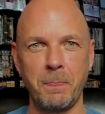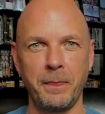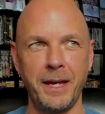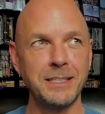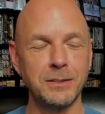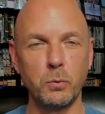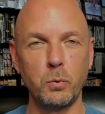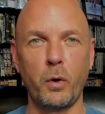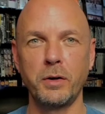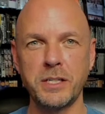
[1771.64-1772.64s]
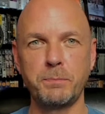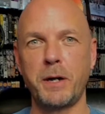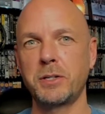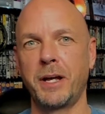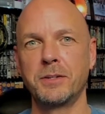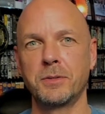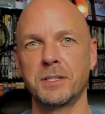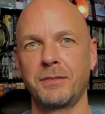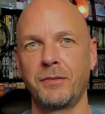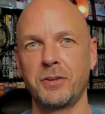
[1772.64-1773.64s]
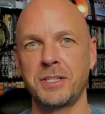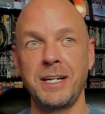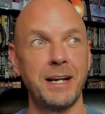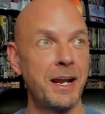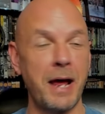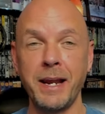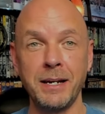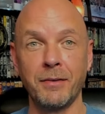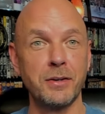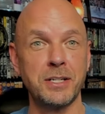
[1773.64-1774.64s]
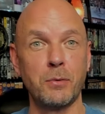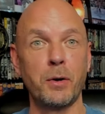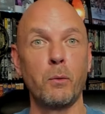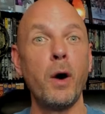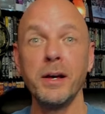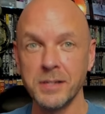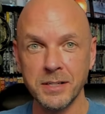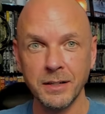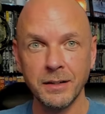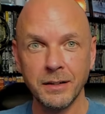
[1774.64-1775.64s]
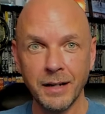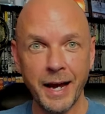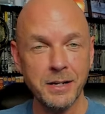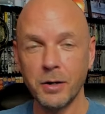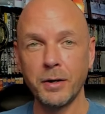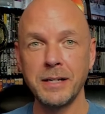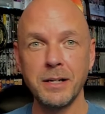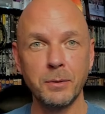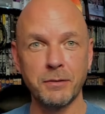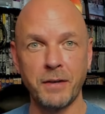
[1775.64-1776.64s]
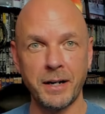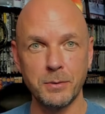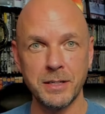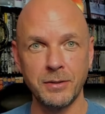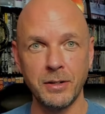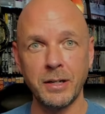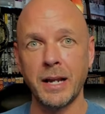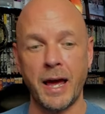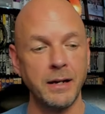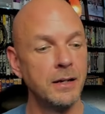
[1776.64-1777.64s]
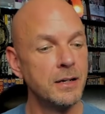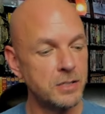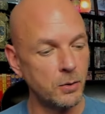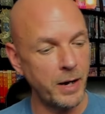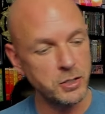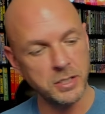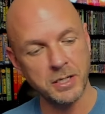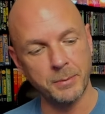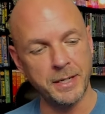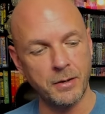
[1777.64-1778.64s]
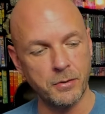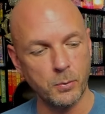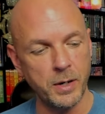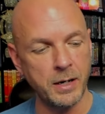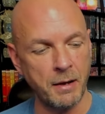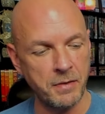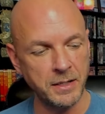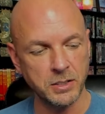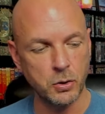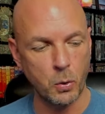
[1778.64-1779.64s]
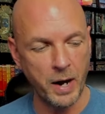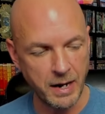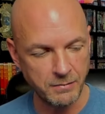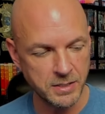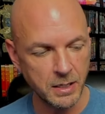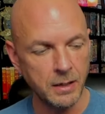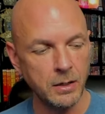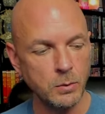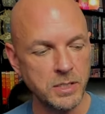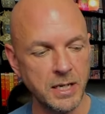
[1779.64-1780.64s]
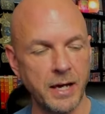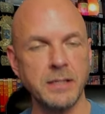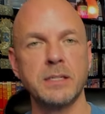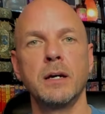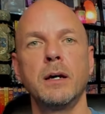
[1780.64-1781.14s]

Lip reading: It's the worst special entrance I've ever seen. And I didn't understand what it was. I had no idea what the fuck I was even looking at. So as she's coming down to the ring, I think it's Graves who says